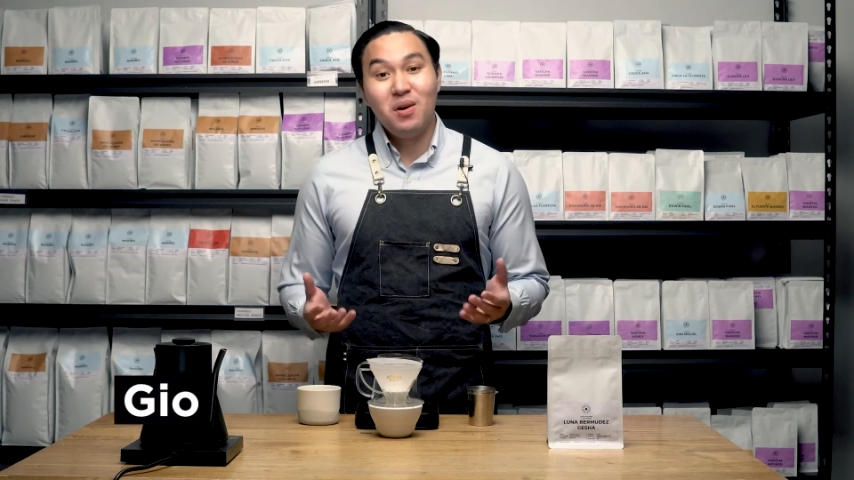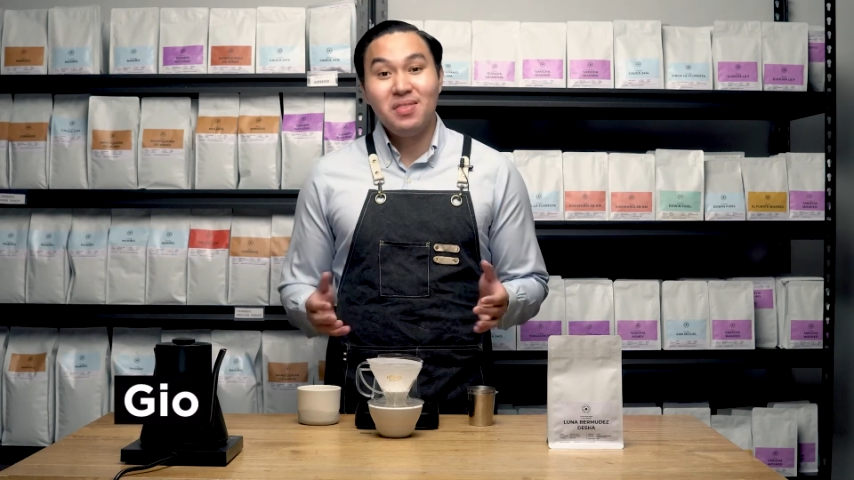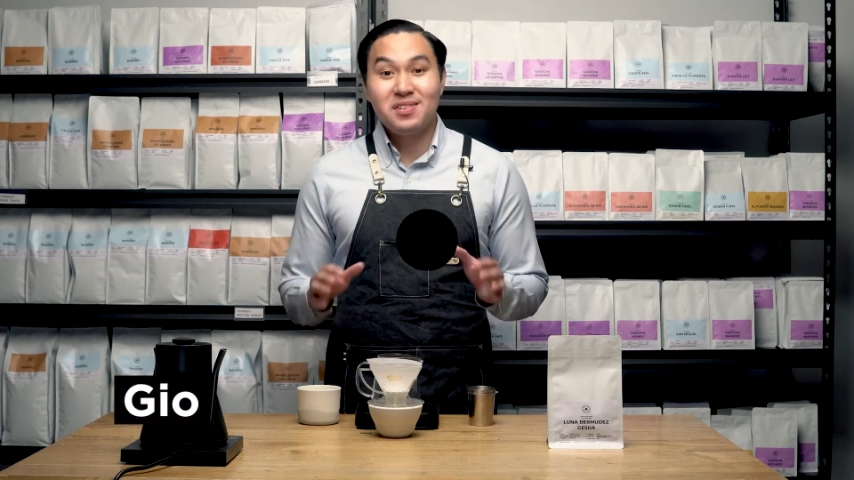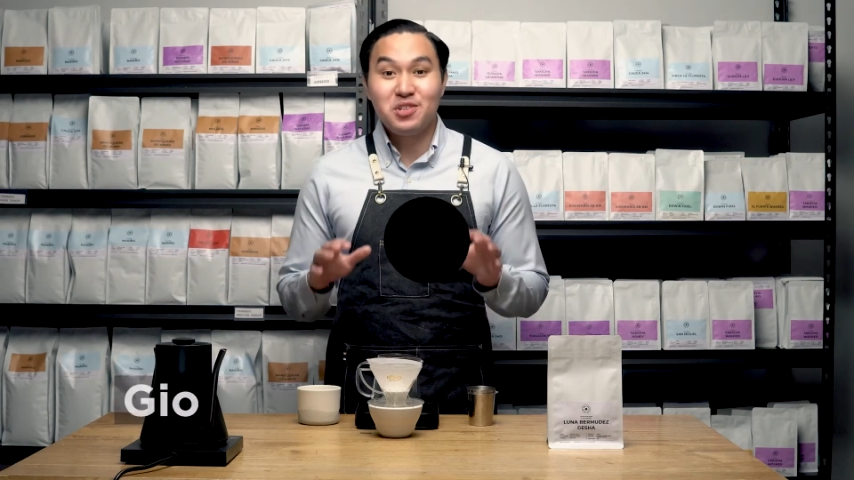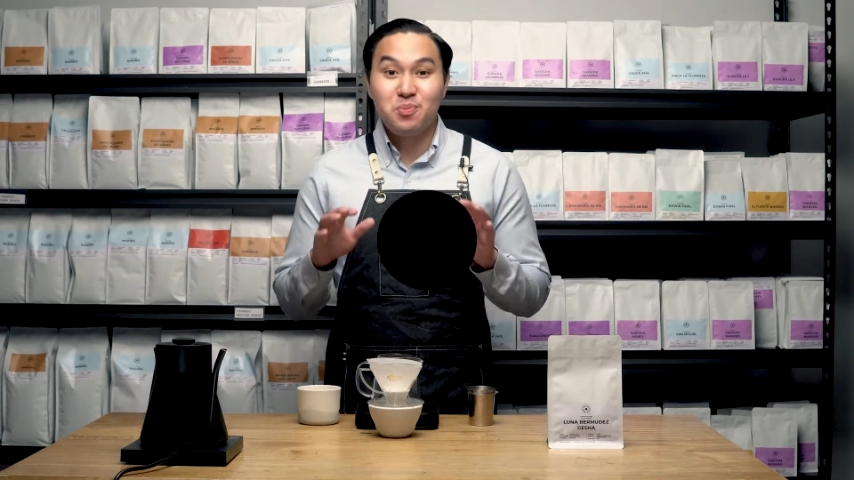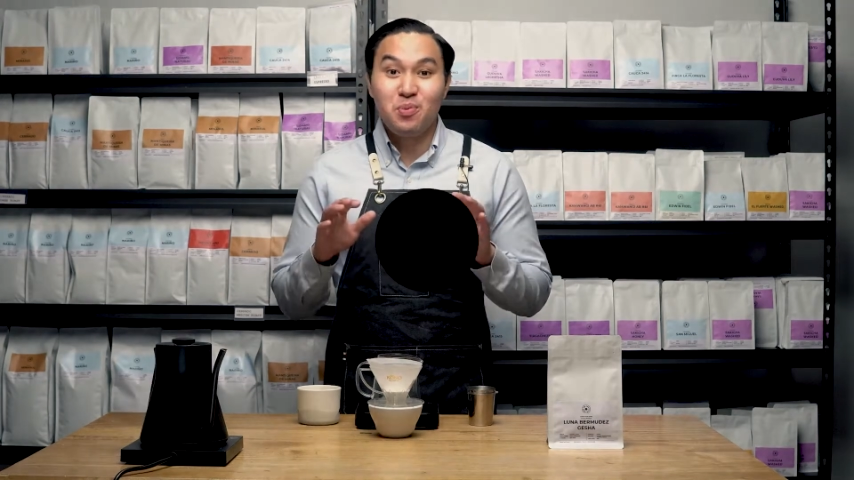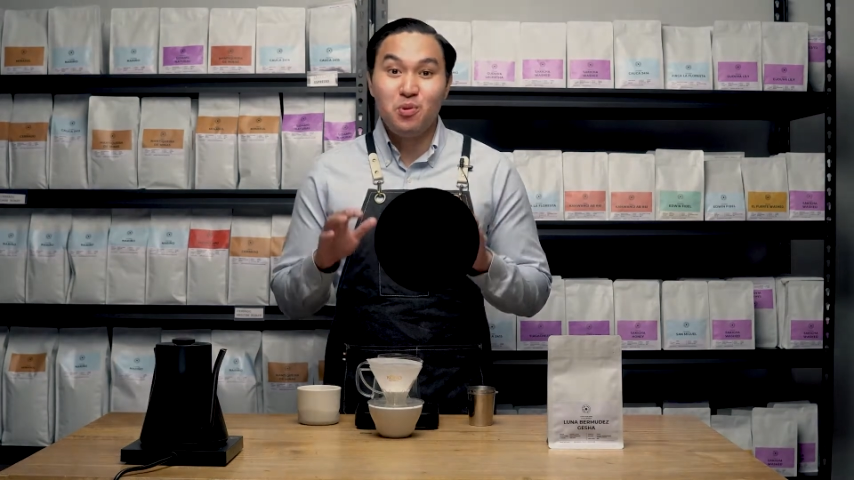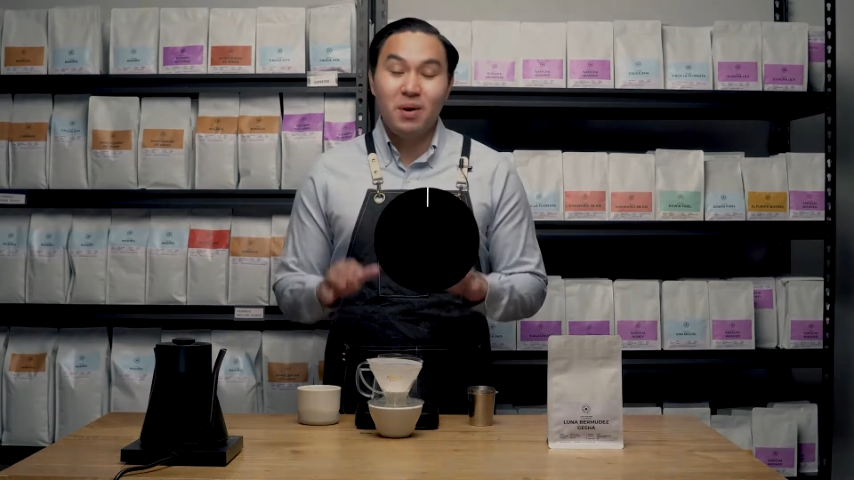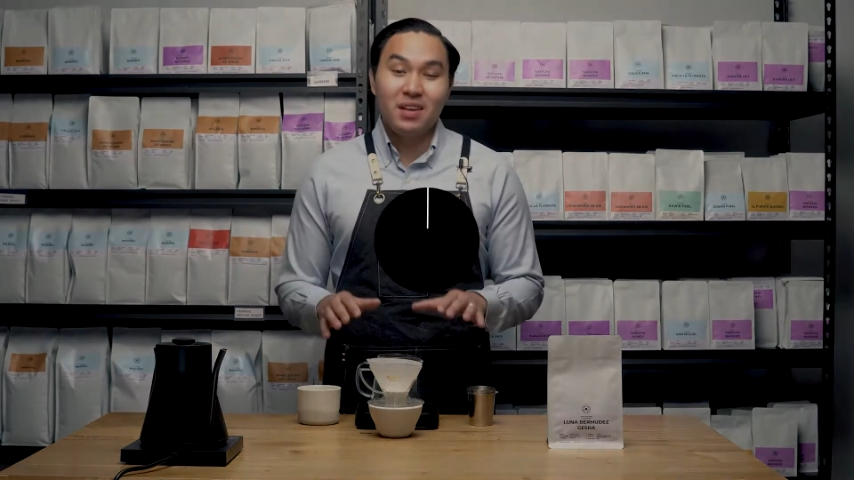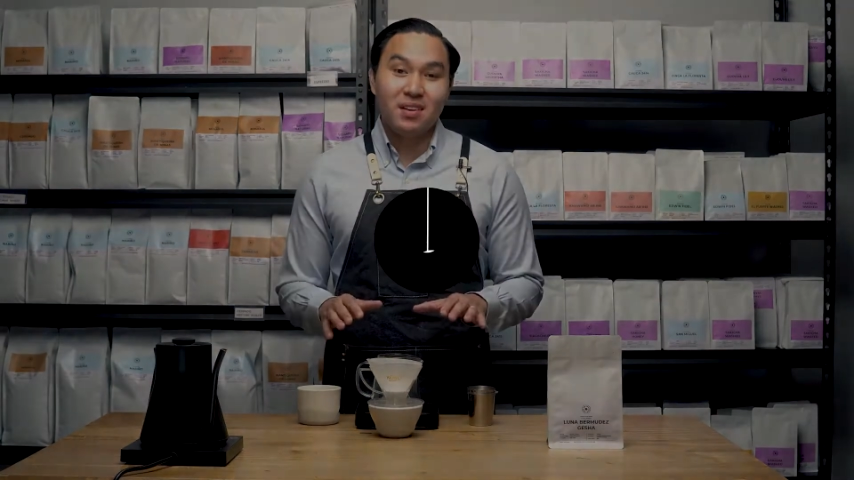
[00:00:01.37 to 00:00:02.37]
and this is
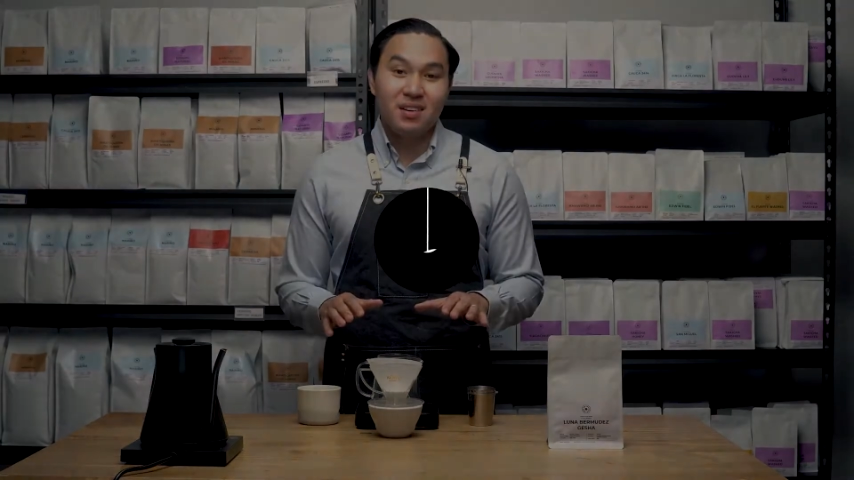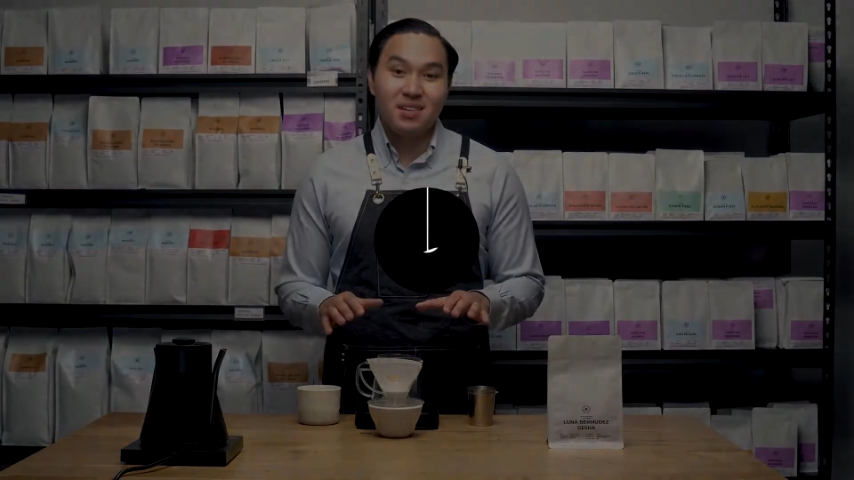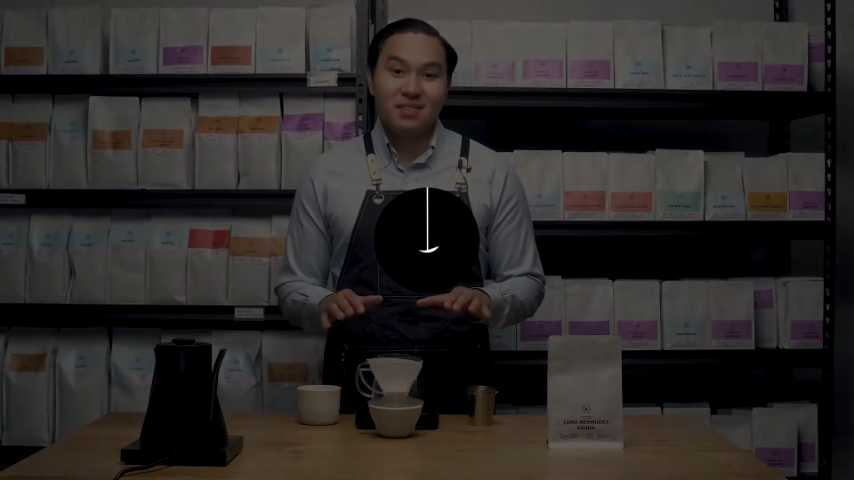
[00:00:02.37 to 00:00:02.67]
Brew Better.